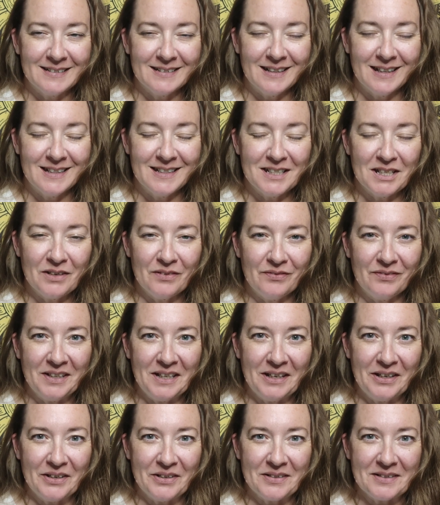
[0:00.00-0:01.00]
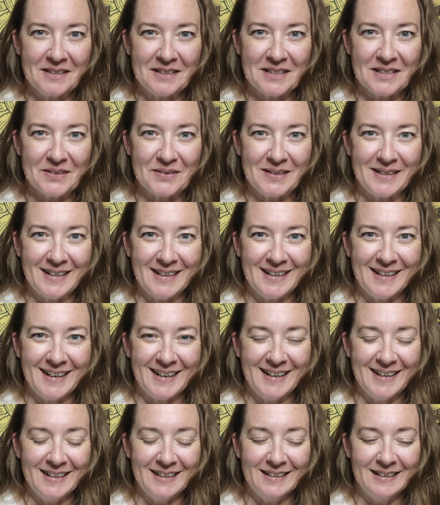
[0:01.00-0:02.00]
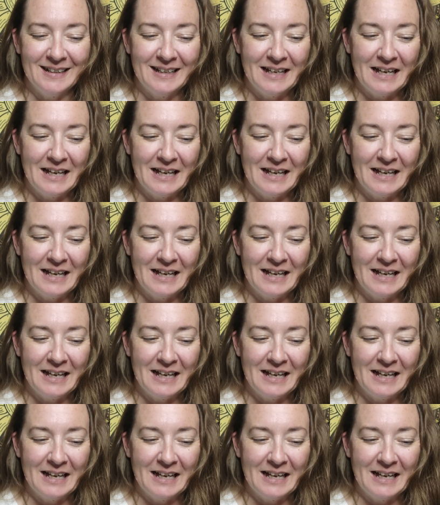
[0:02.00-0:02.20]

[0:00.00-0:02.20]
I did a video this way, yeah.